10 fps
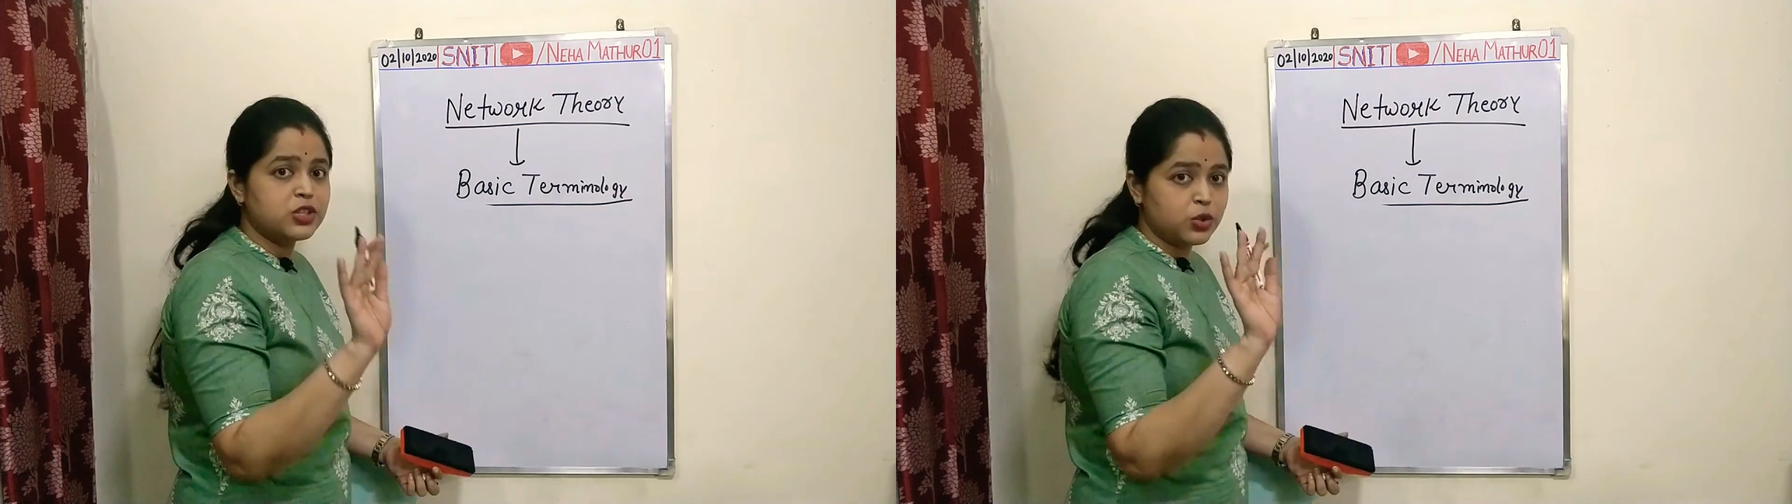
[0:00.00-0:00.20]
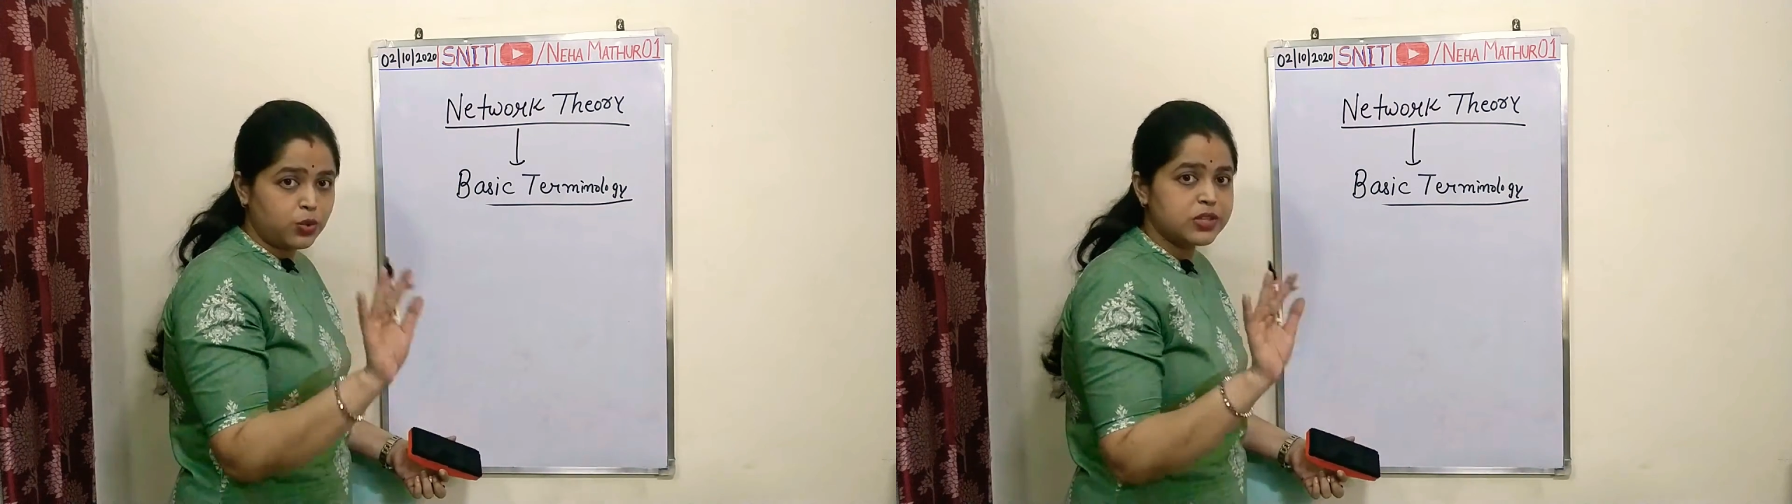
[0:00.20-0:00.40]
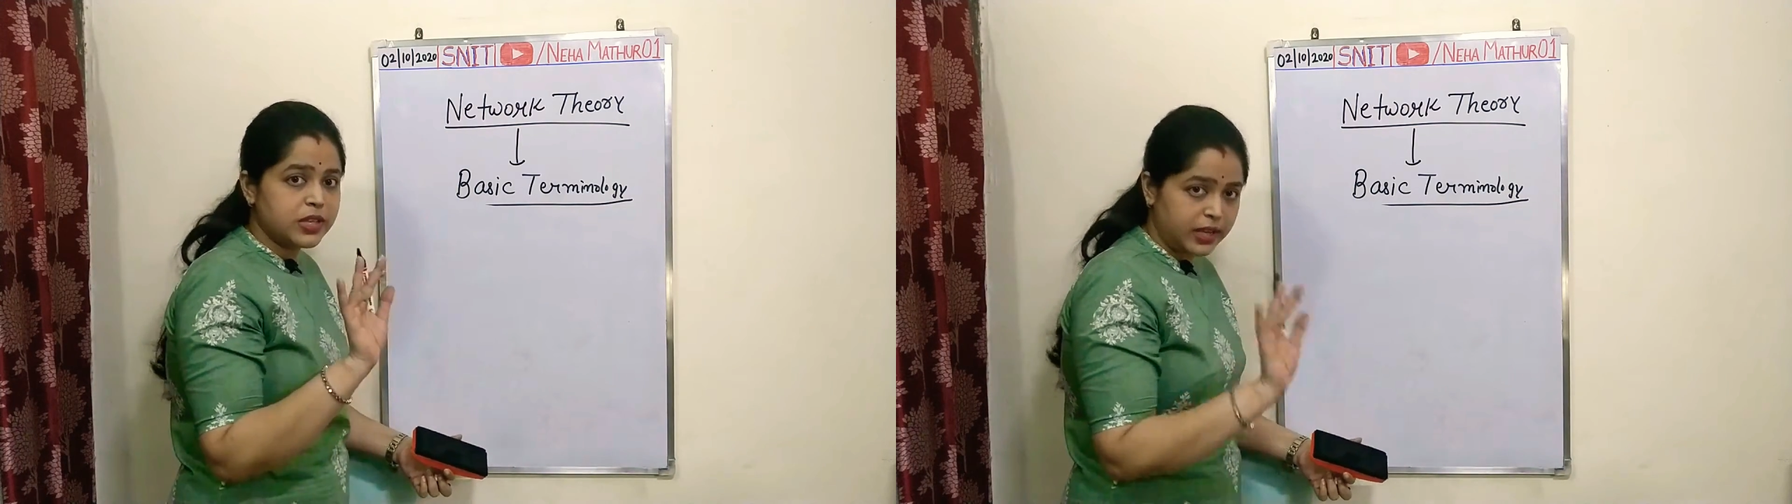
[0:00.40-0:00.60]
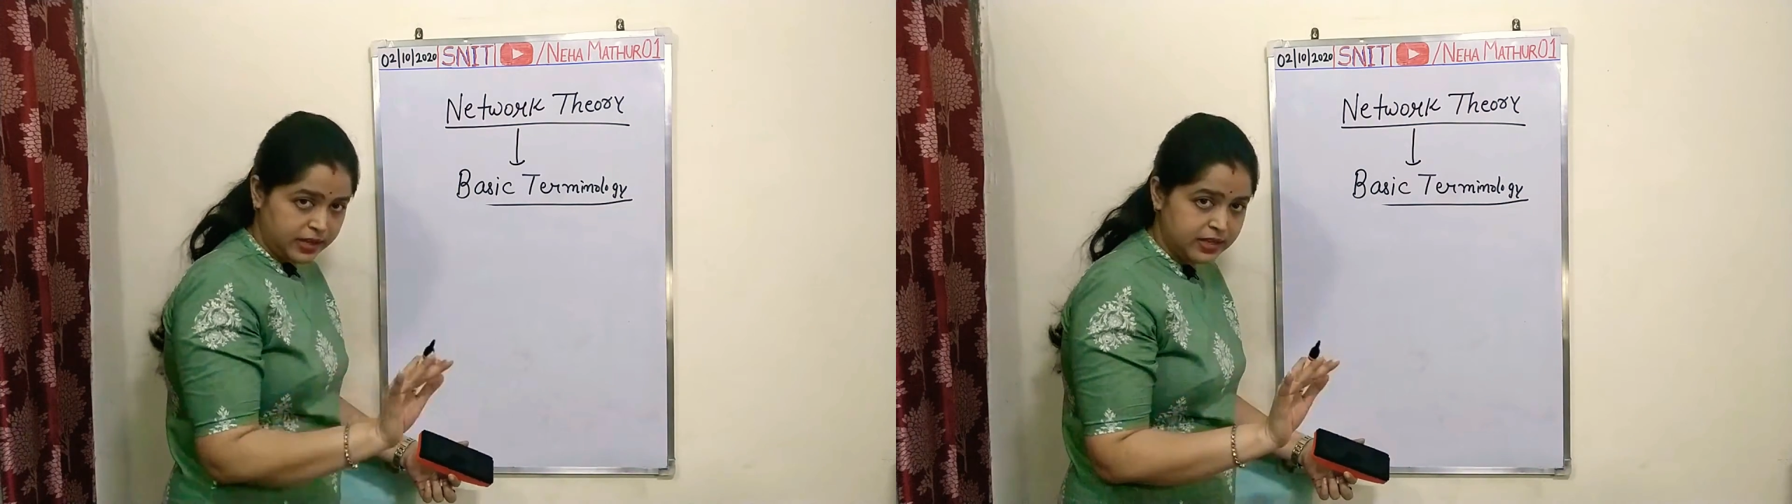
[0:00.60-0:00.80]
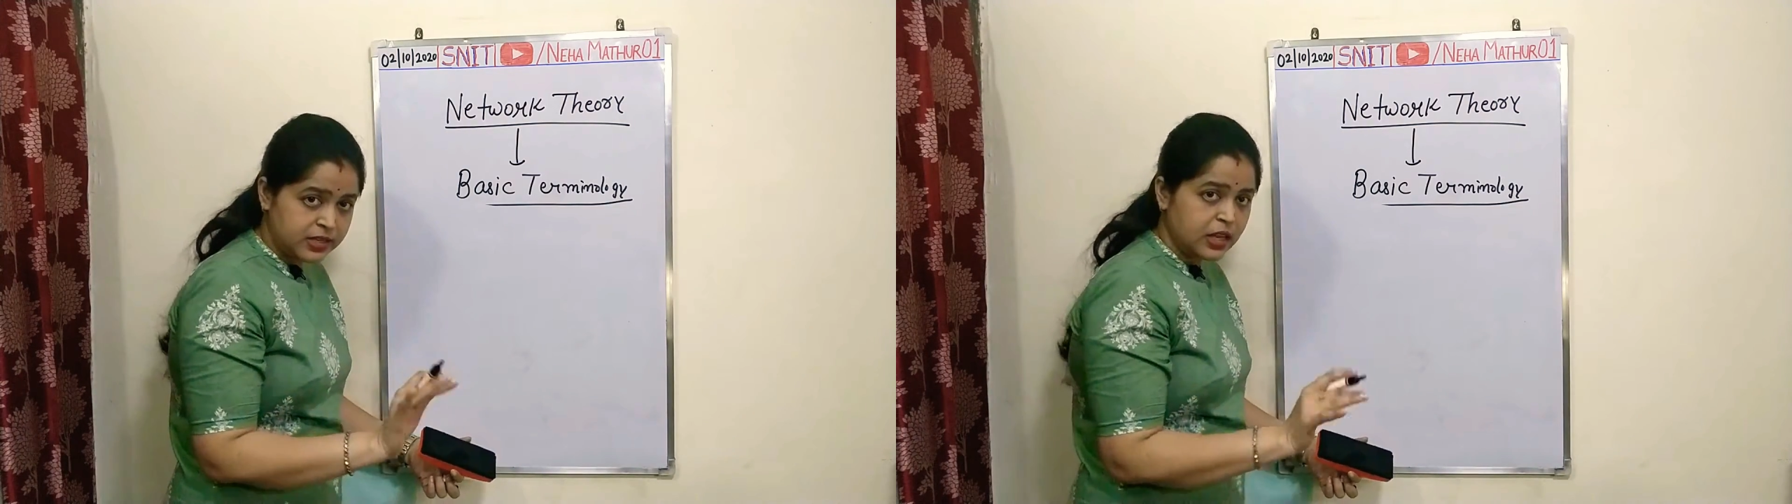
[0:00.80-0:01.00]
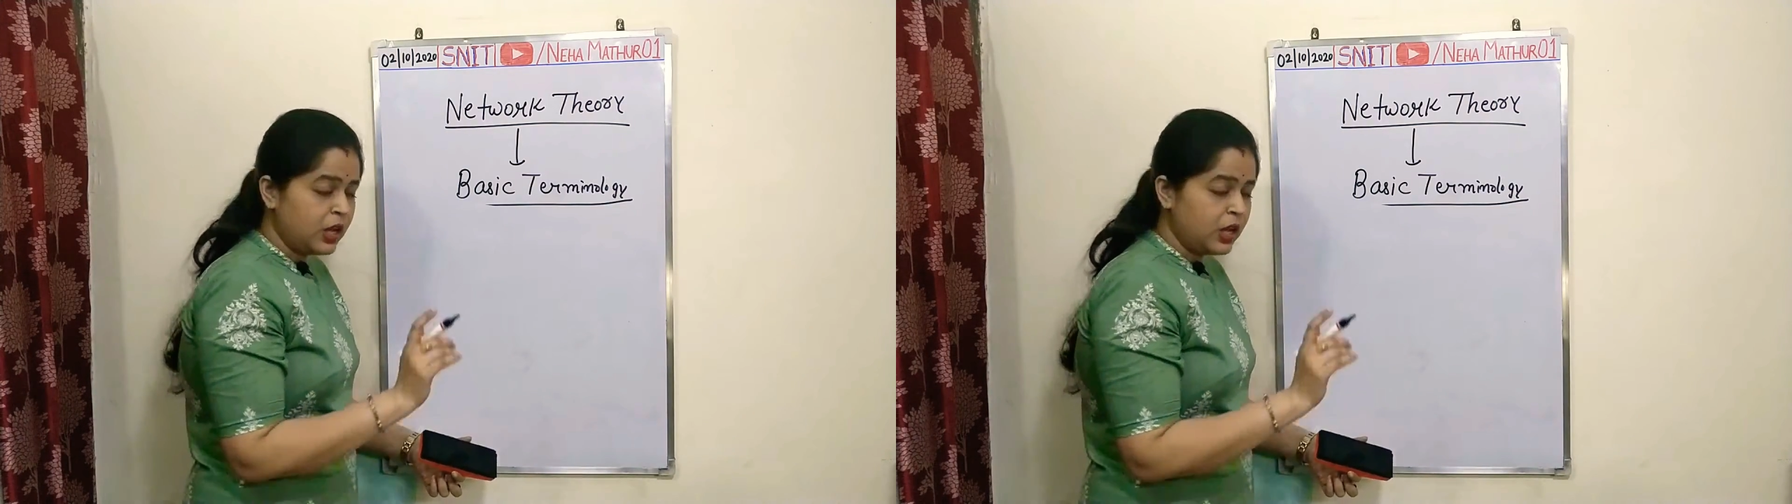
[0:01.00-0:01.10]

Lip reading: source is,